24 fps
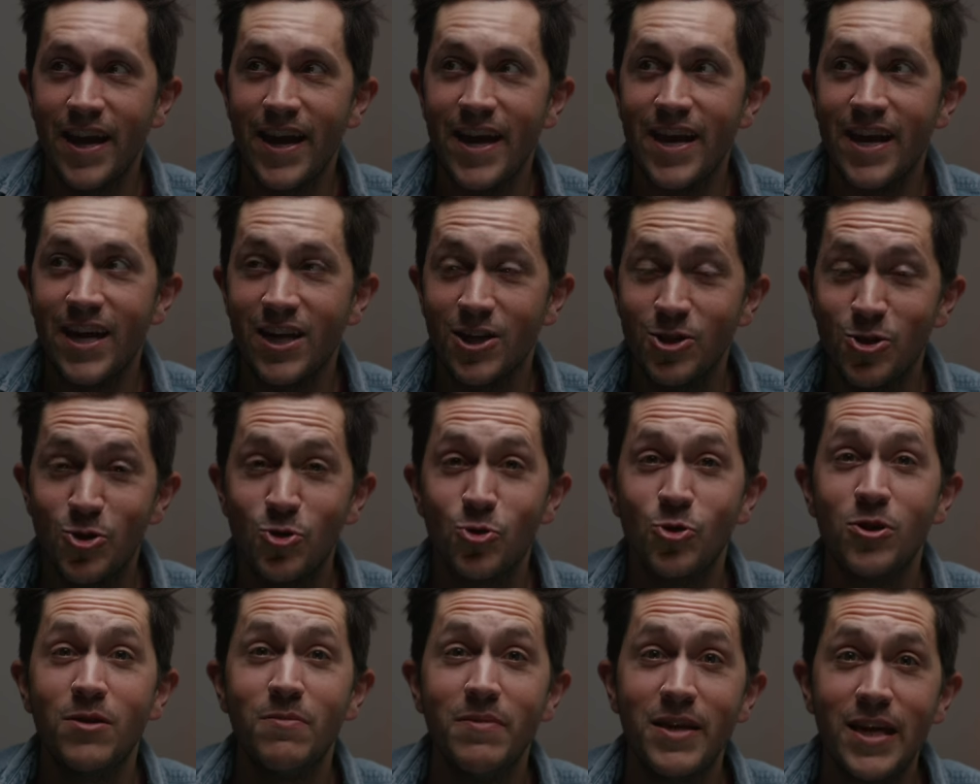a
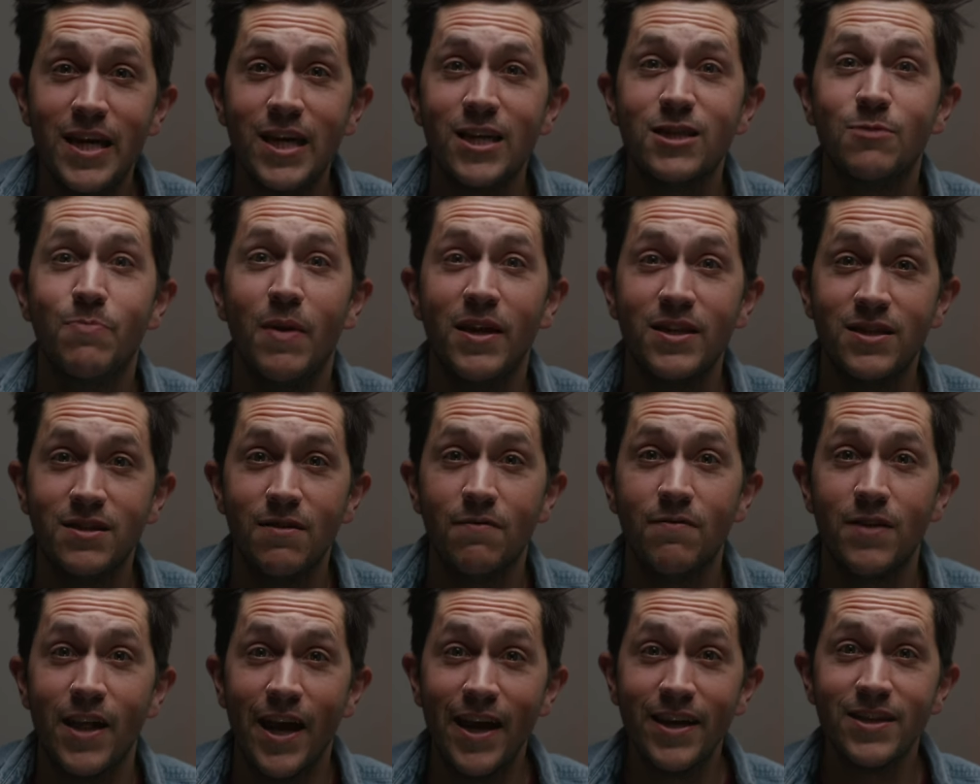extremely
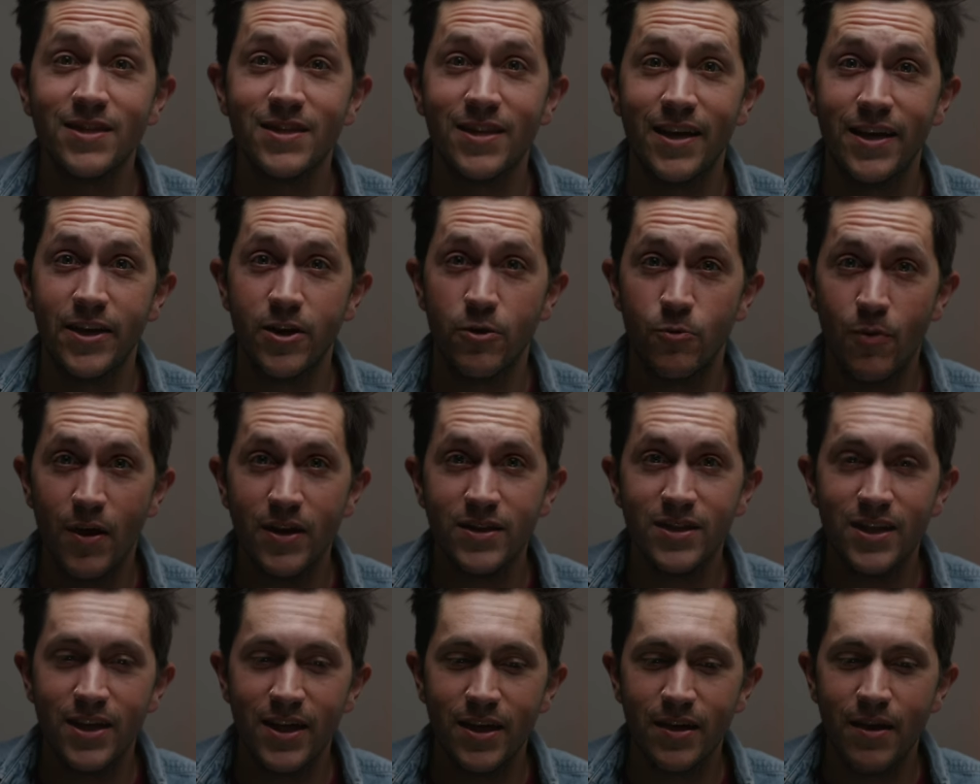expensive lens that you're
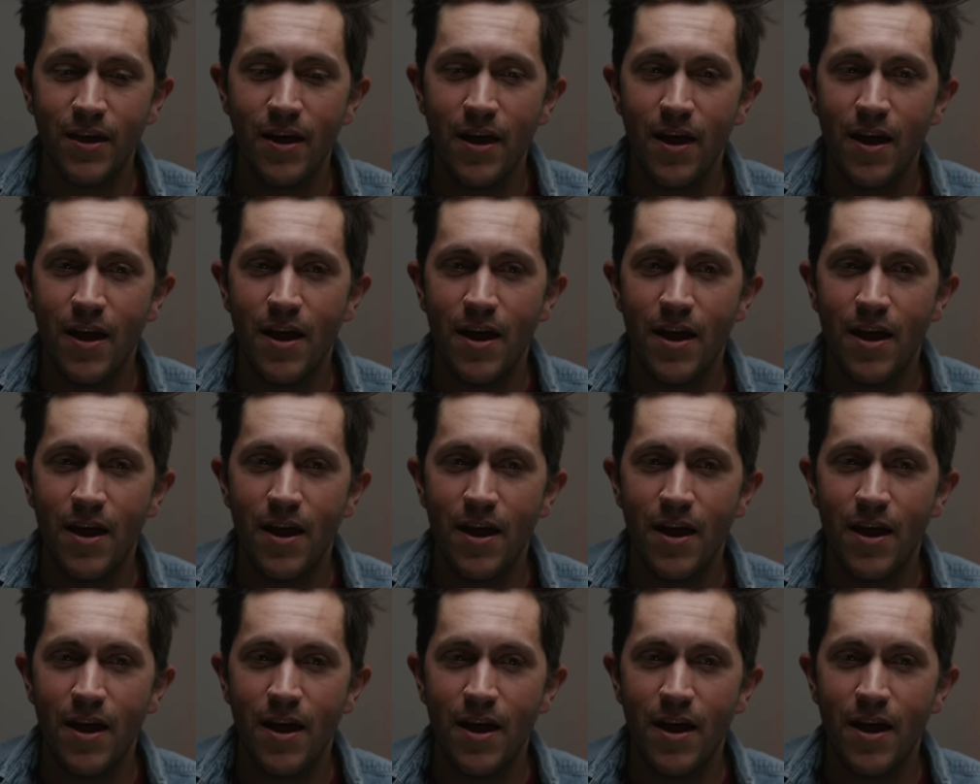renting.